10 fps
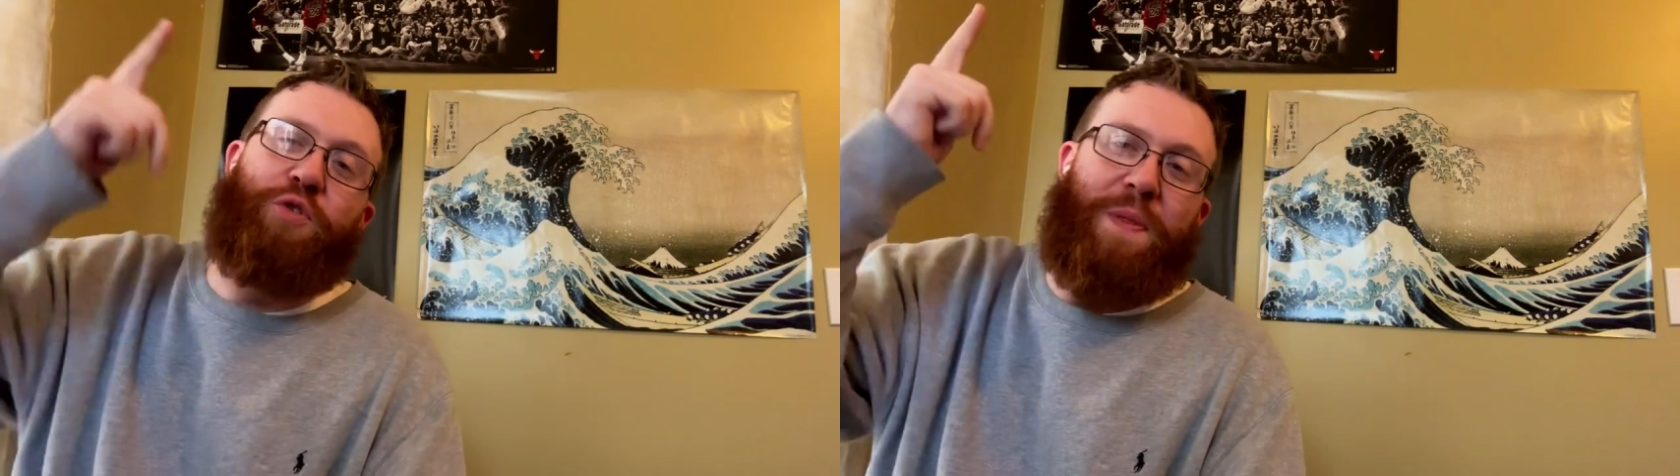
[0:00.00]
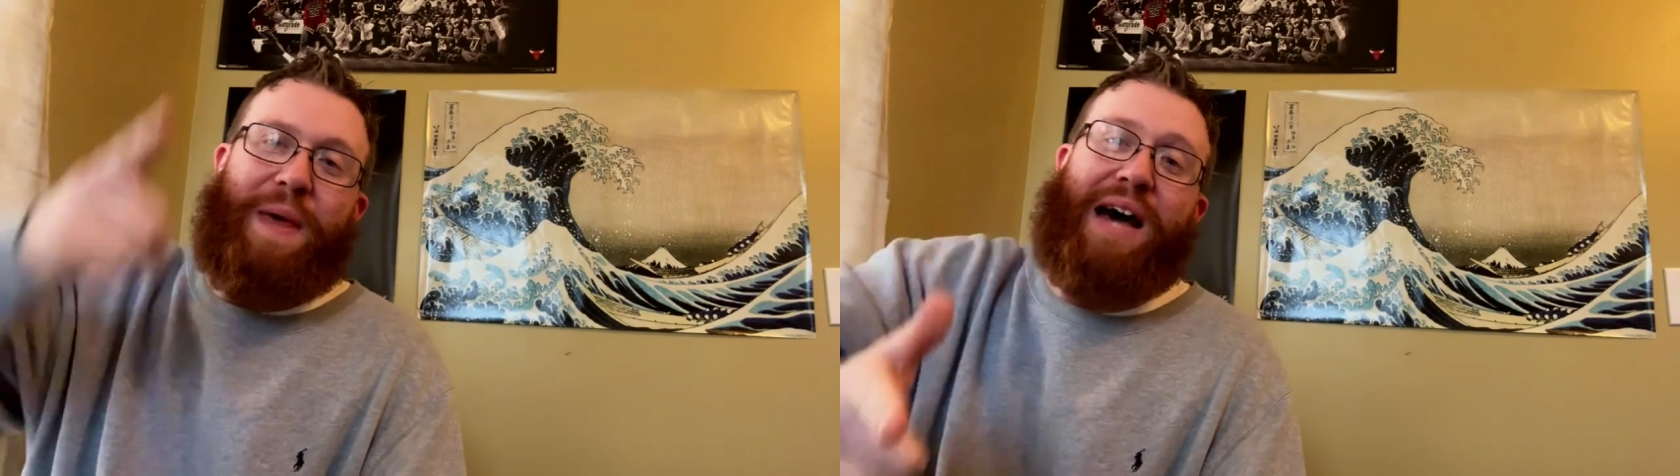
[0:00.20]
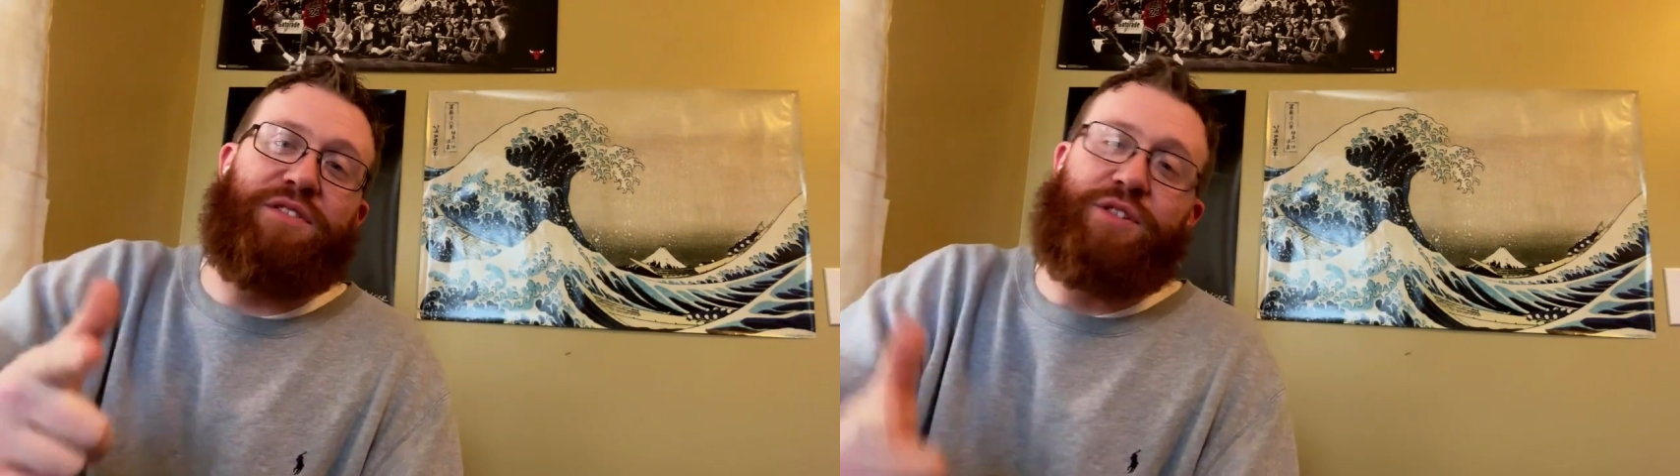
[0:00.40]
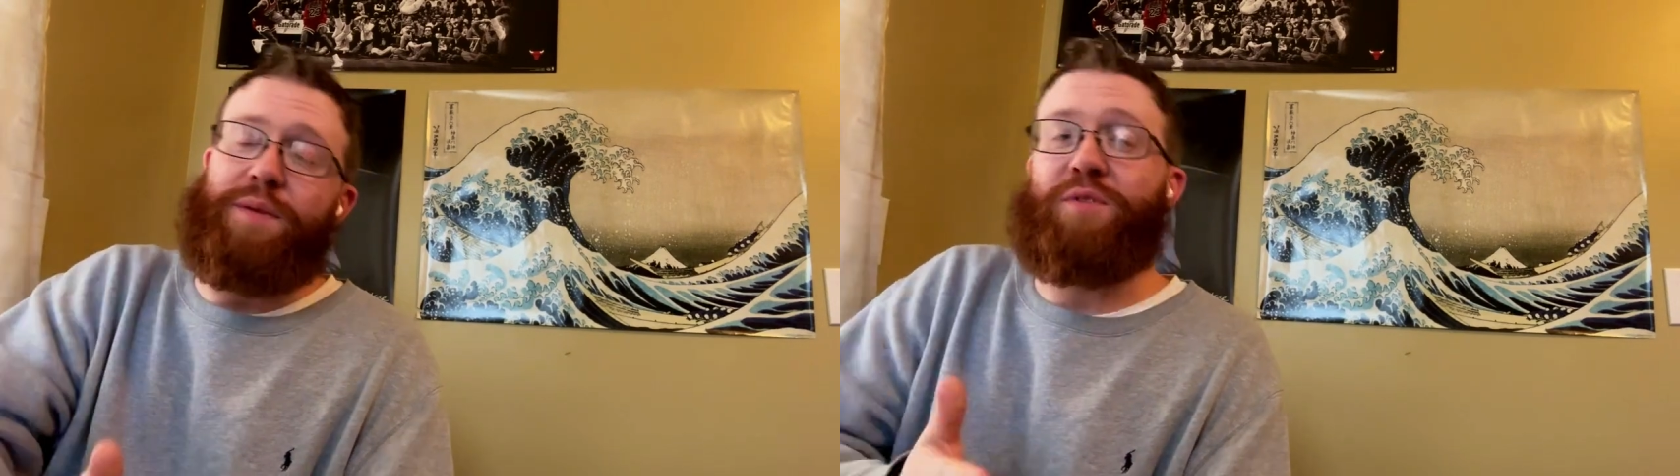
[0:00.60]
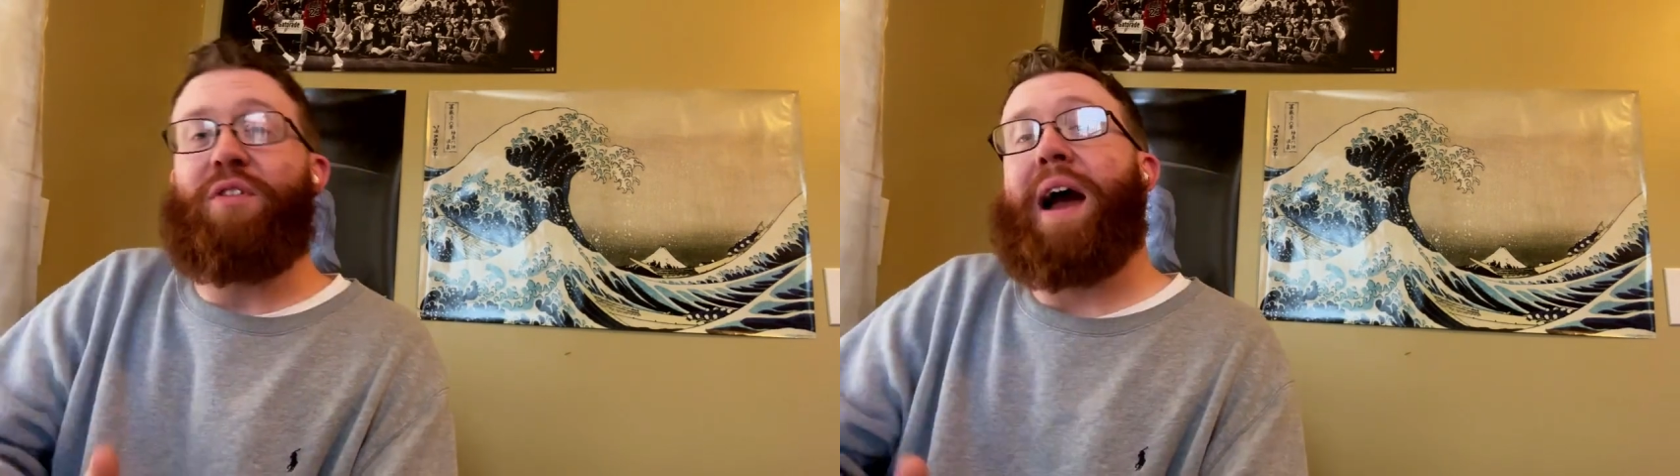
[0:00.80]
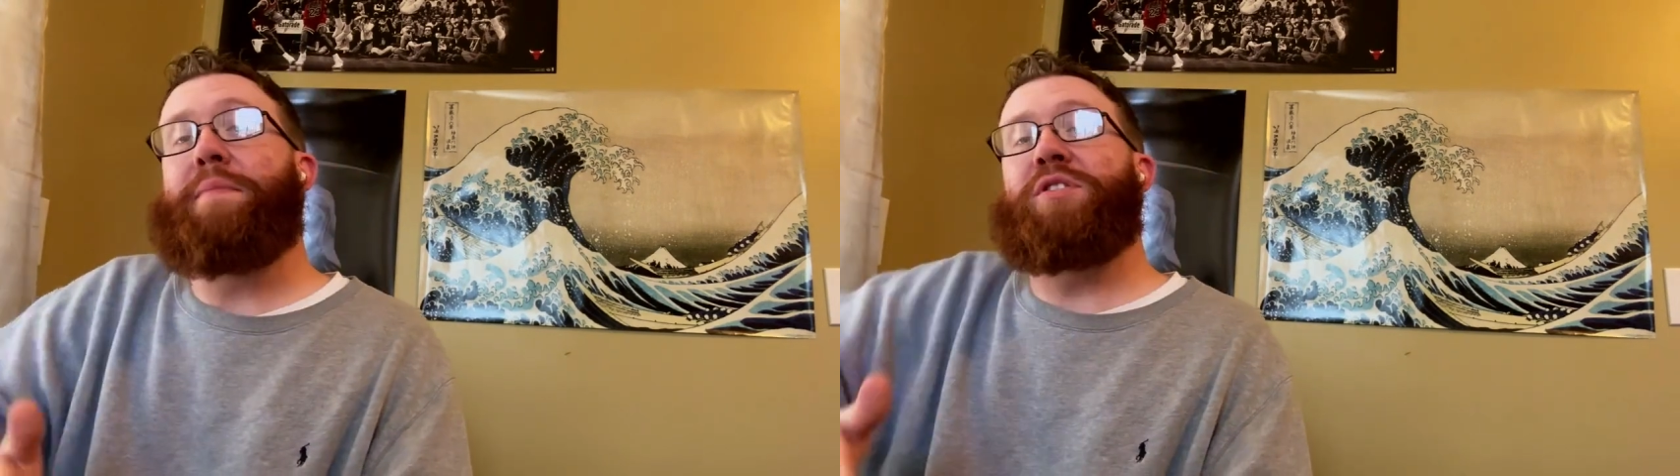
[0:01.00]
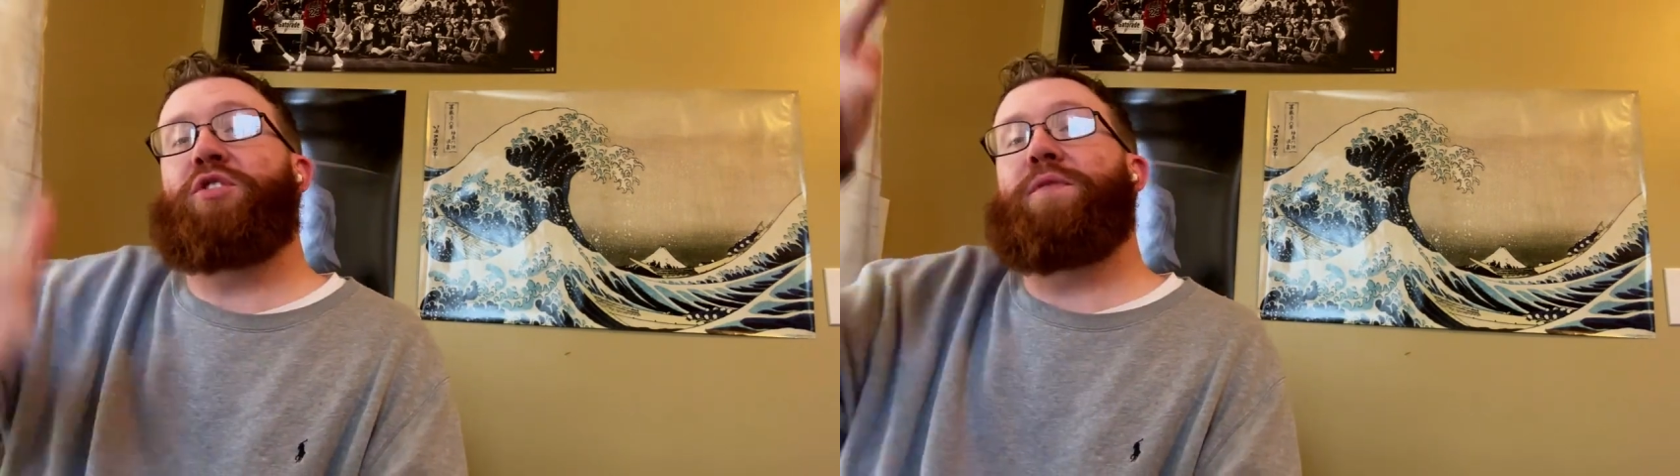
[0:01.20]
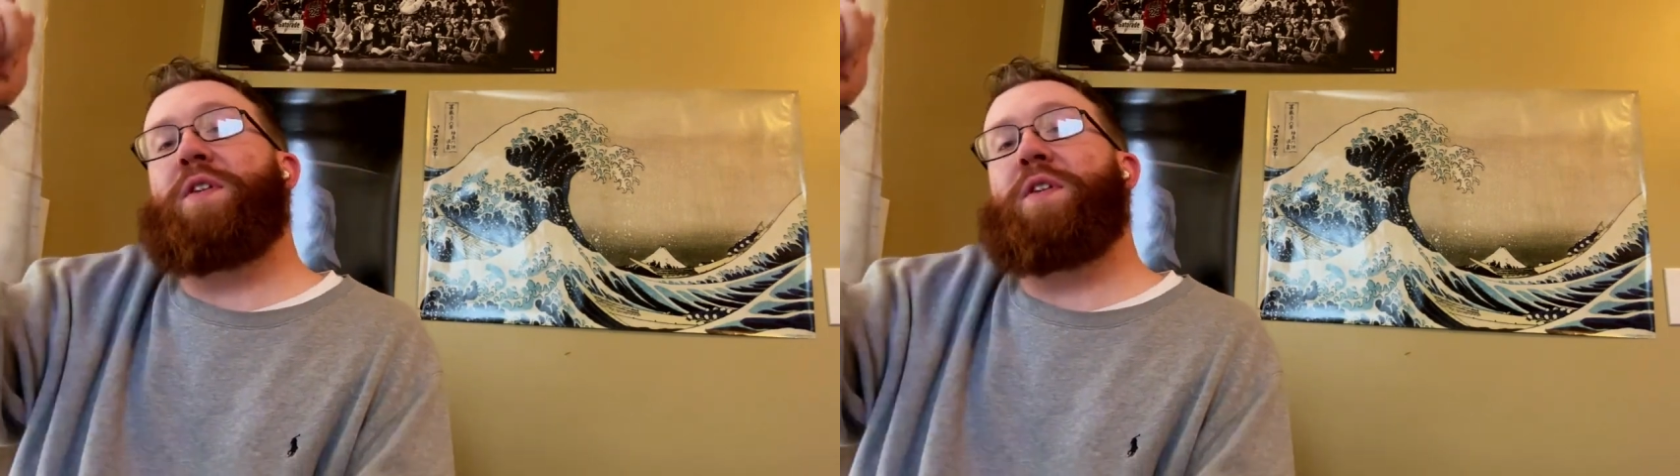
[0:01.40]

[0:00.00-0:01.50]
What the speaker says: to 1,000 subscribers, so if